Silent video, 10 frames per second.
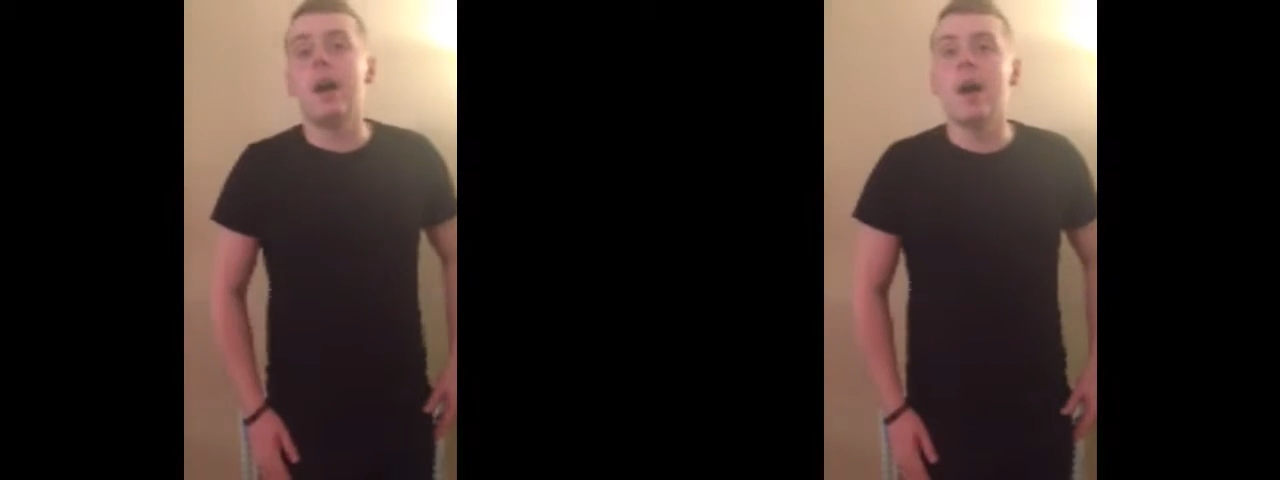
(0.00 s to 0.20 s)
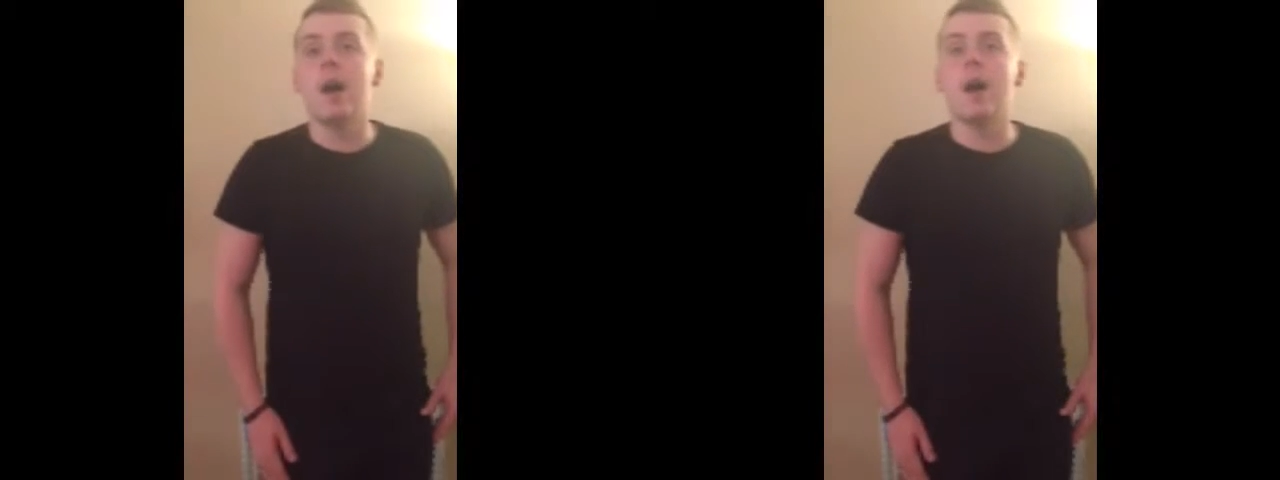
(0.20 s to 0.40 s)

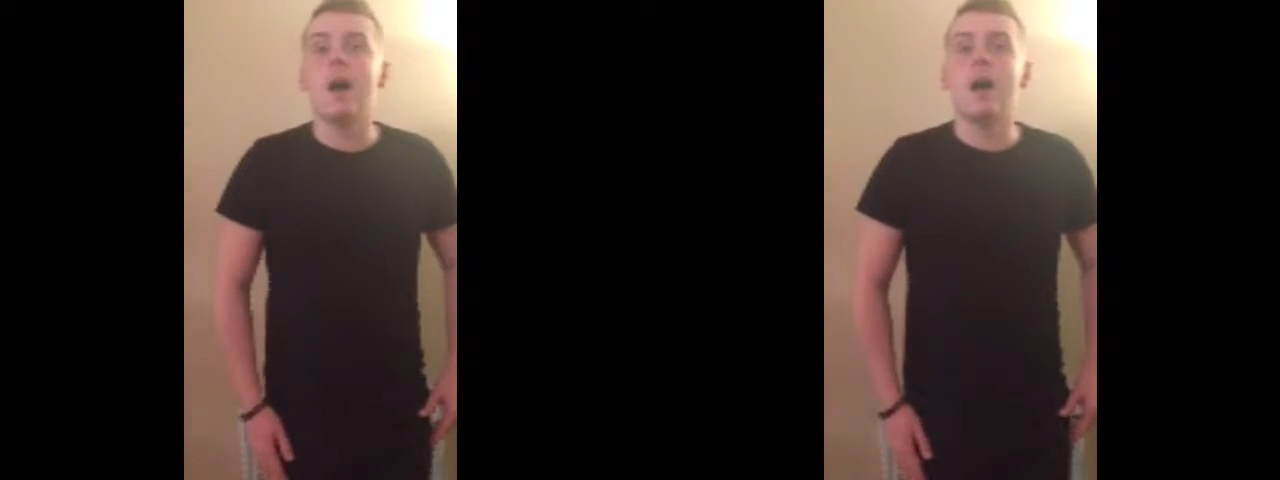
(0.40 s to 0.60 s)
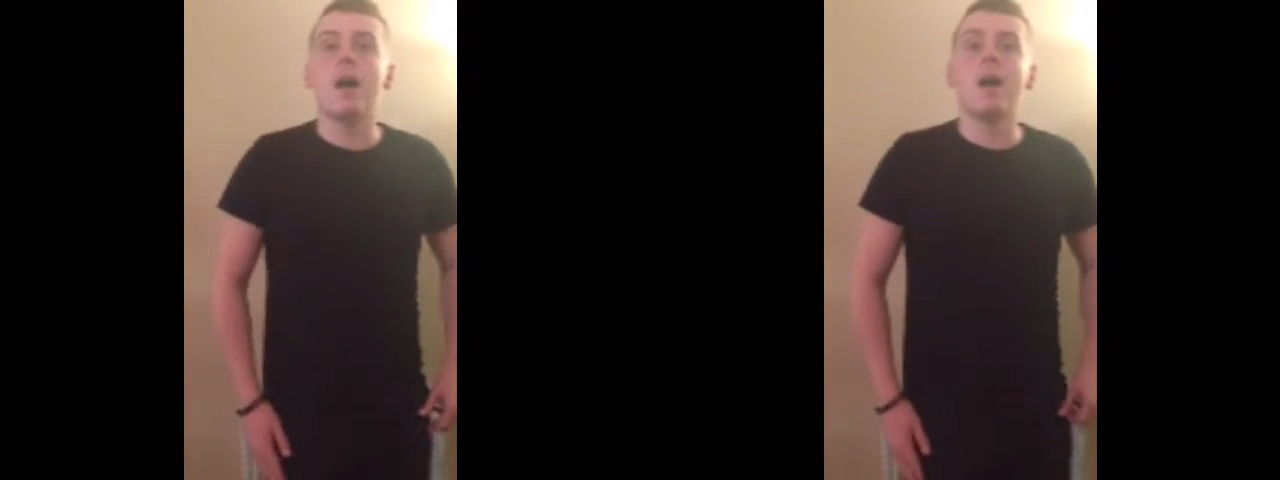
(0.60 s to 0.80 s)

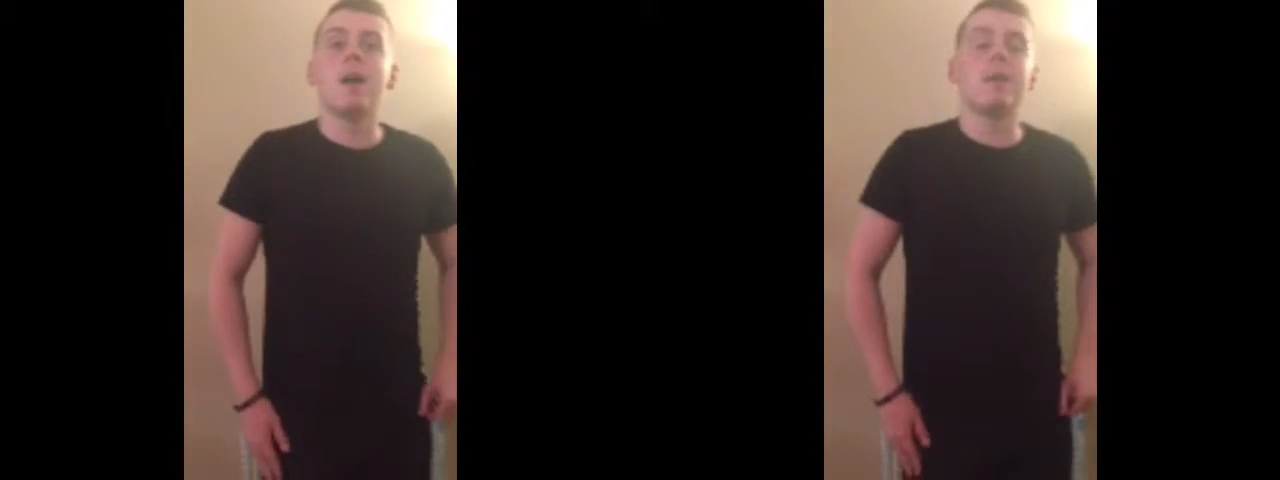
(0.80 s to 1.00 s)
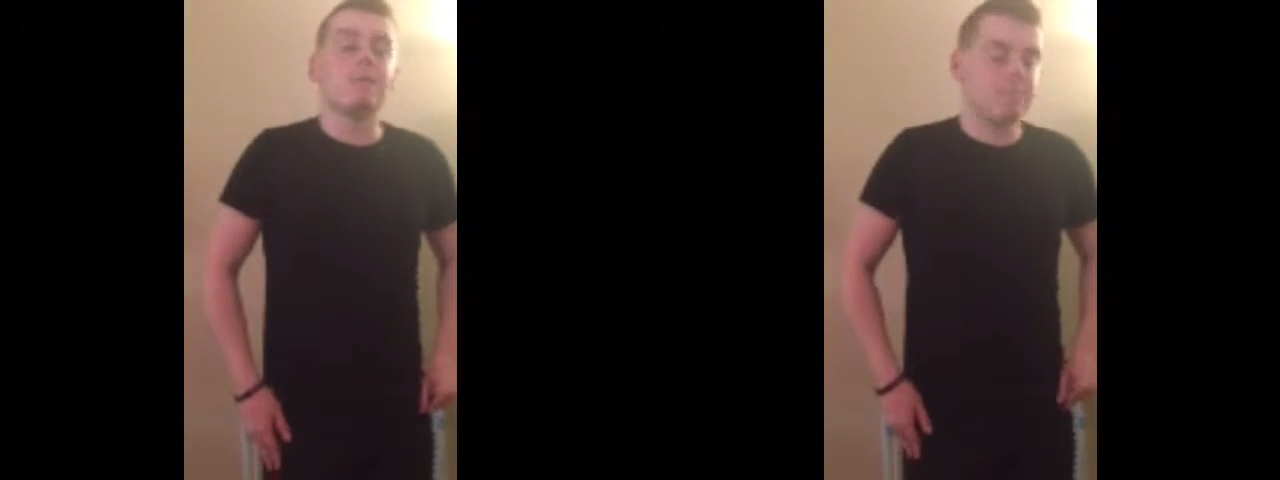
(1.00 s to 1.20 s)
treats
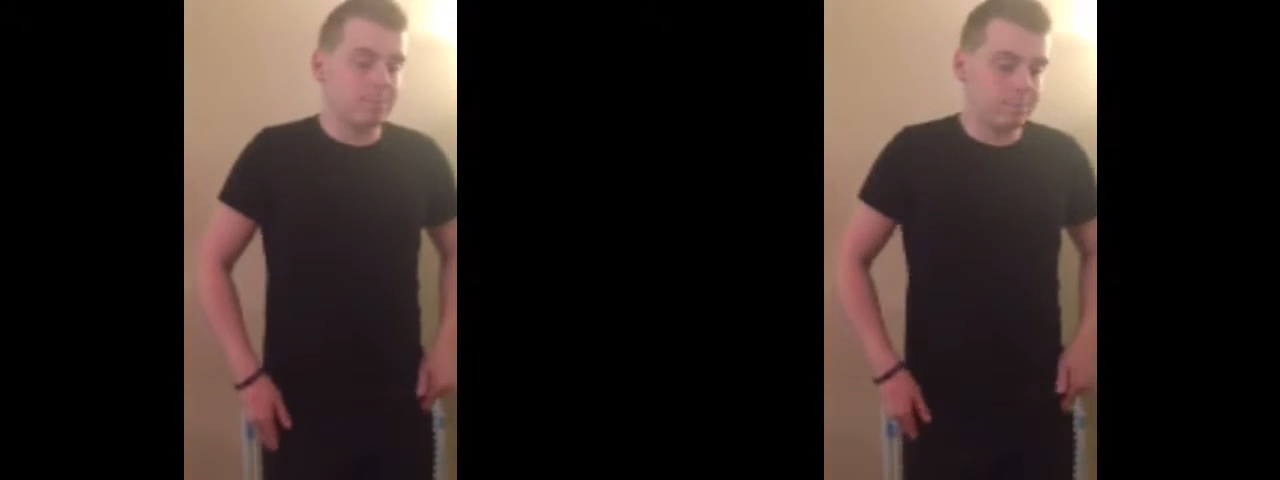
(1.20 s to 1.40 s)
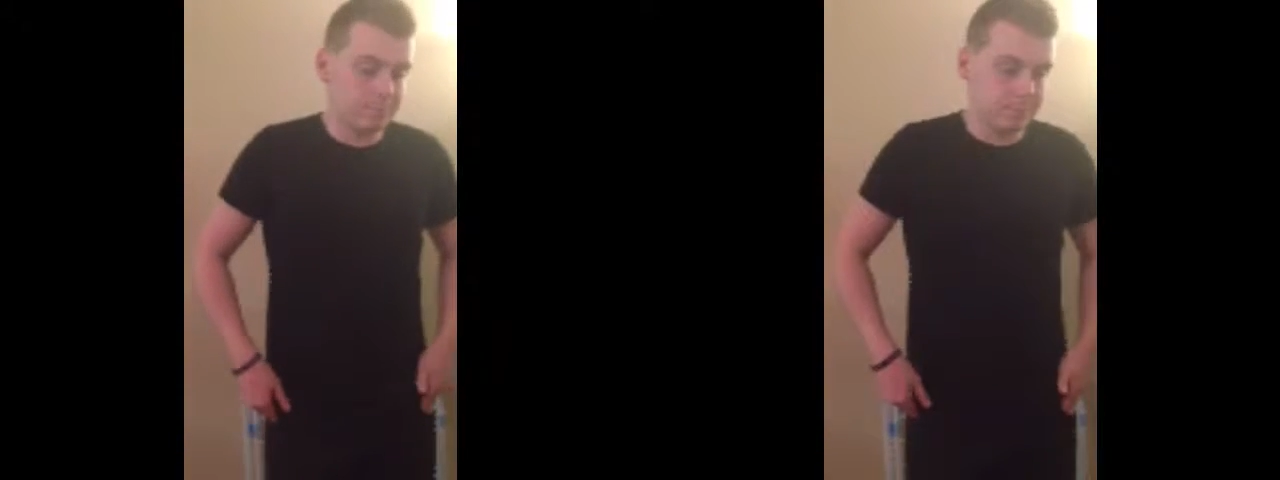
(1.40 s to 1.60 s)

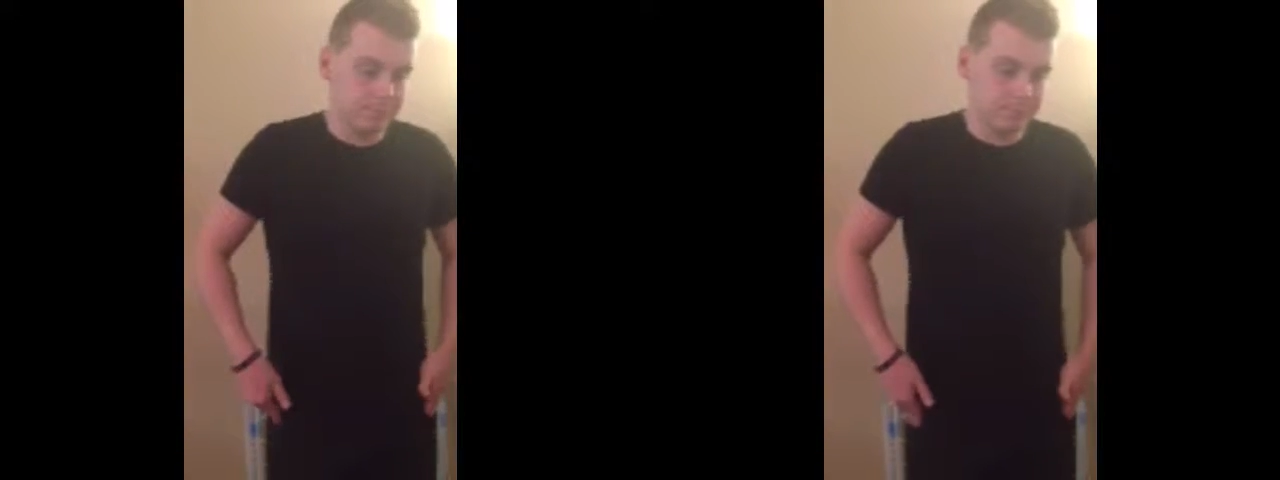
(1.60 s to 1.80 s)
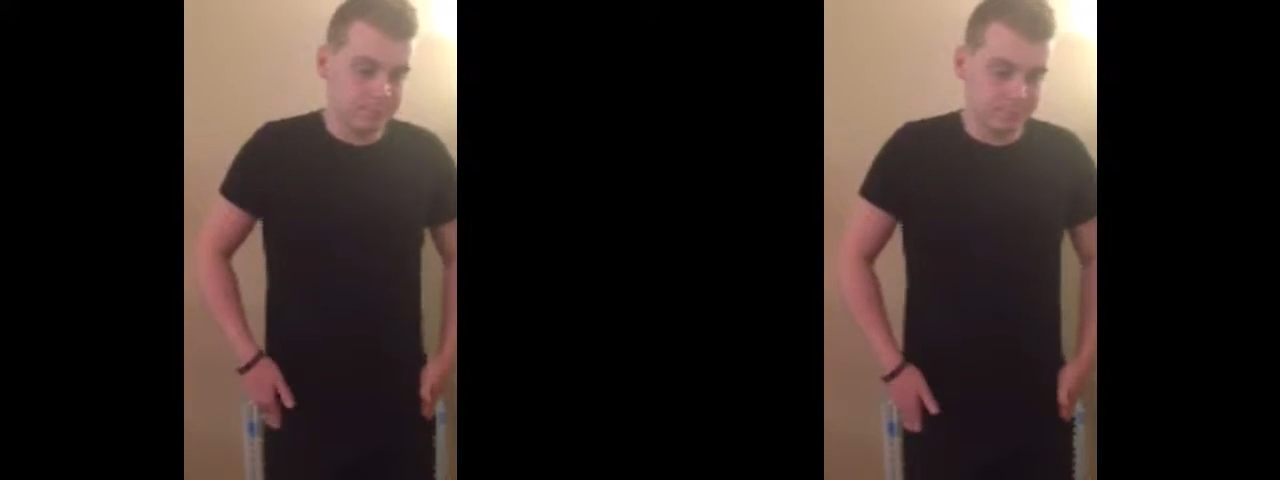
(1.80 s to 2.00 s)
offered